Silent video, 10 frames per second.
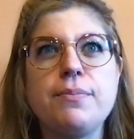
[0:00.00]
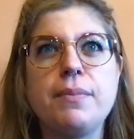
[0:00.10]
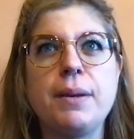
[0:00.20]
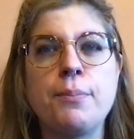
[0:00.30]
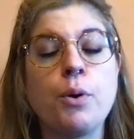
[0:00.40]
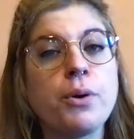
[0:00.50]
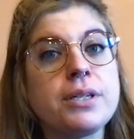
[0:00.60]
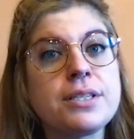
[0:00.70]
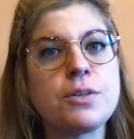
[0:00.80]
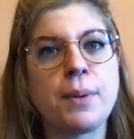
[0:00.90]

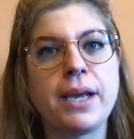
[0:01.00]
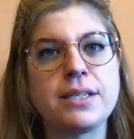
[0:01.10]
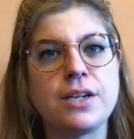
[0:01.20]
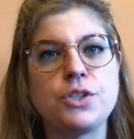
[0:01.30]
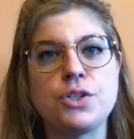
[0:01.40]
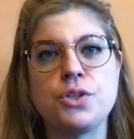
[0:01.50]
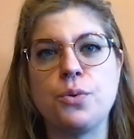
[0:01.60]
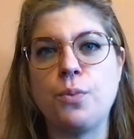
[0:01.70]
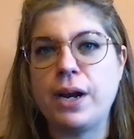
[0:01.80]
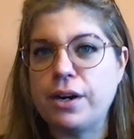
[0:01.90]
important to pay attention to
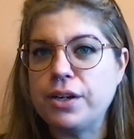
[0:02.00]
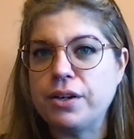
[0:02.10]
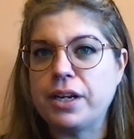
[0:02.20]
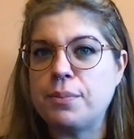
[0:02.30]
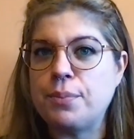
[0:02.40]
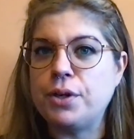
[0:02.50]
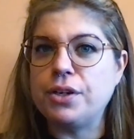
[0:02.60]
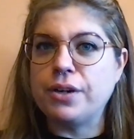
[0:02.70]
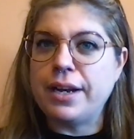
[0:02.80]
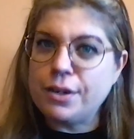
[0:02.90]
where you're going to put
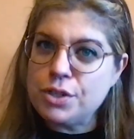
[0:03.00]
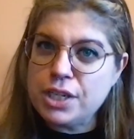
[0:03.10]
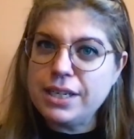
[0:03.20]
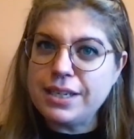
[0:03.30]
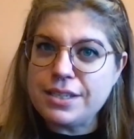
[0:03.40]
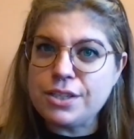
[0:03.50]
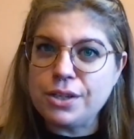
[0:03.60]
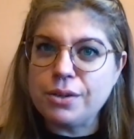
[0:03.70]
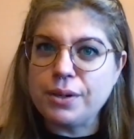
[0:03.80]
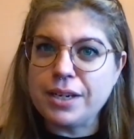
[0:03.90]
your energy into
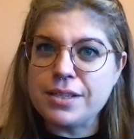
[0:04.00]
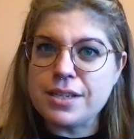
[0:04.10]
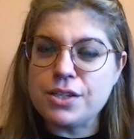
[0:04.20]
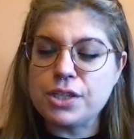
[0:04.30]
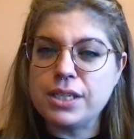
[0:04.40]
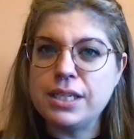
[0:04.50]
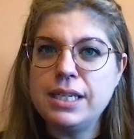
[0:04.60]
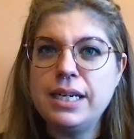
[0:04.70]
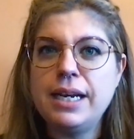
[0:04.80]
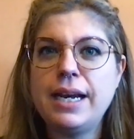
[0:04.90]
your organization
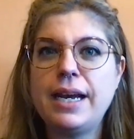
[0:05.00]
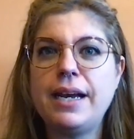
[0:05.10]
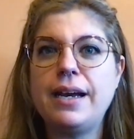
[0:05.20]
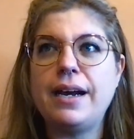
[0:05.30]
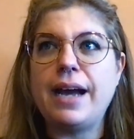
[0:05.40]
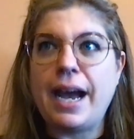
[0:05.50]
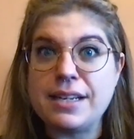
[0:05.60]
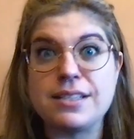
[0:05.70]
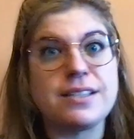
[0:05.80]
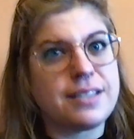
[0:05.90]

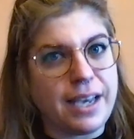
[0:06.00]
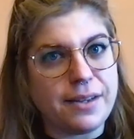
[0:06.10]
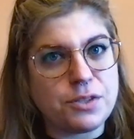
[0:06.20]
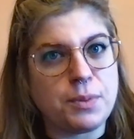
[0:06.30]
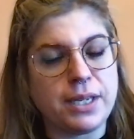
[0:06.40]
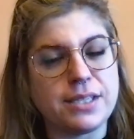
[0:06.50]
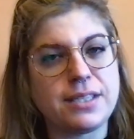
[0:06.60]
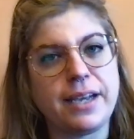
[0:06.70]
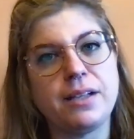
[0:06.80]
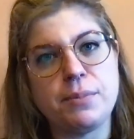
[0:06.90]
as it scales, because
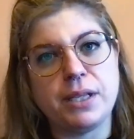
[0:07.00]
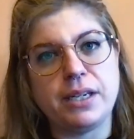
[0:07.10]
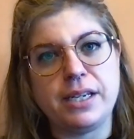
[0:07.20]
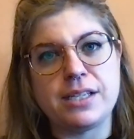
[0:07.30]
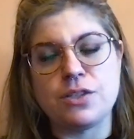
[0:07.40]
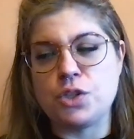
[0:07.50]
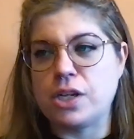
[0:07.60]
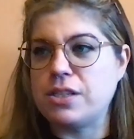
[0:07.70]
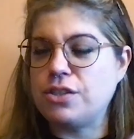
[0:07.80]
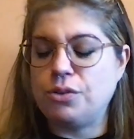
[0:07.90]
scalability isn't
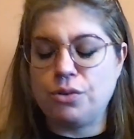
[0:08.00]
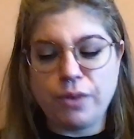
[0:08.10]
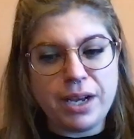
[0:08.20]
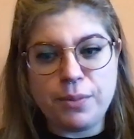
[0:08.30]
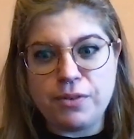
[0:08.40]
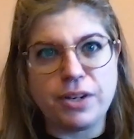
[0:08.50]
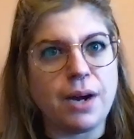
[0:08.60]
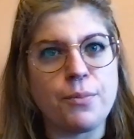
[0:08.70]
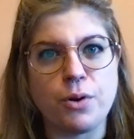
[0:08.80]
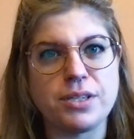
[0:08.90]
just, great, we've
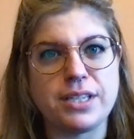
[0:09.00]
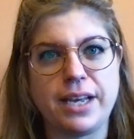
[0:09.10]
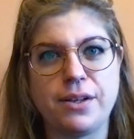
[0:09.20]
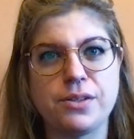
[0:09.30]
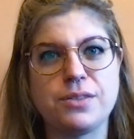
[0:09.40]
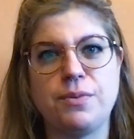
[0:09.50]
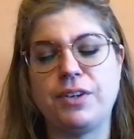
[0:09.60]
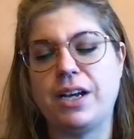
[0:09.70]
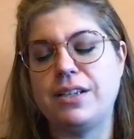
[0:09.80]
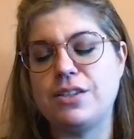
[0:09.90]
got more sales, we've
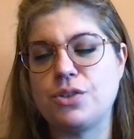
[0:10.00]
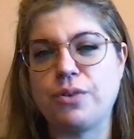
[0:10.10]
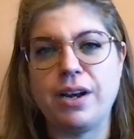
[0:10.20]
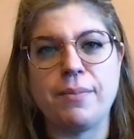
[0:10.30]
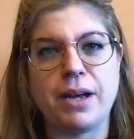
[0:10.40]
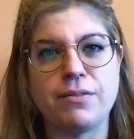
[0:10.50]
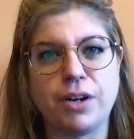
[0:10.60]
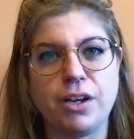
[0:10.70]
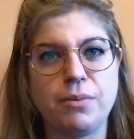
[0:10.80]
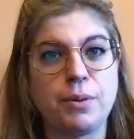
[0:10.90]
got this great amount of
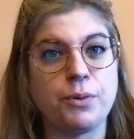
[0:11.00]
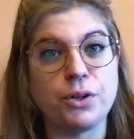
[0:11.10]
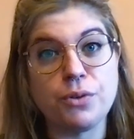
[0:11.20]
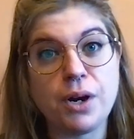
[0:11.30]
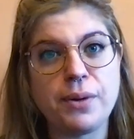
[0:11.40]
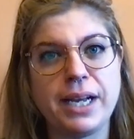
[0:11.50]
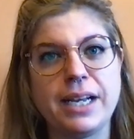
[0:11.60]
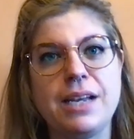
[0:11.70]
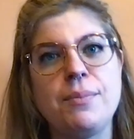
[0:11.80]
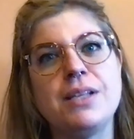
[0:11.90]
volume and we're growing.
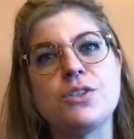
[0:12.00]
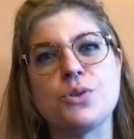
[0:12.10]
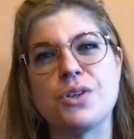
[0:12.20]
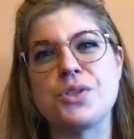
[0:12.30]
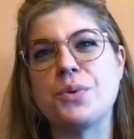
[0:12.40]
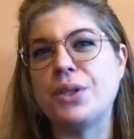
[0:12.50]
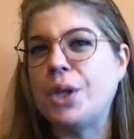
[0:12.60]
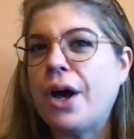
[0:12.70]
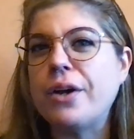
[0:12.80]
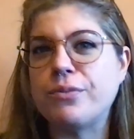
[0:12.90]
It means there's also a
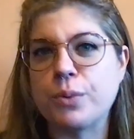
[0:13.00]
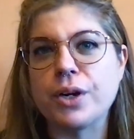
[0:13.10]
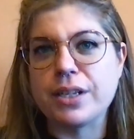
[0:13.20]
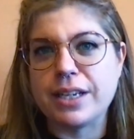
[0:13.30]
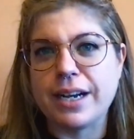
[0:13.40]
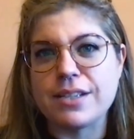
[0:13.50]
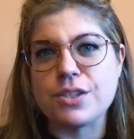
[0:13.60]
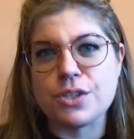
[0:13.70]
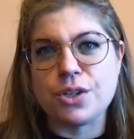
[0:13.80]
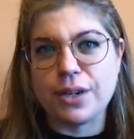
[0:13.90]
lot of work that has
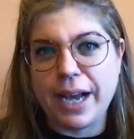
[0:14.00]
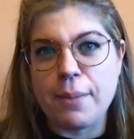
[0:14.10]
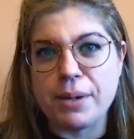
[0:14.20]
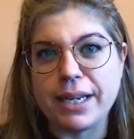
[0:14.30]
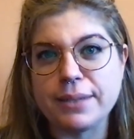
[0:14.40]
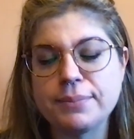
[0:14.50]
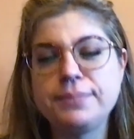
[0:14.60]
to start happening.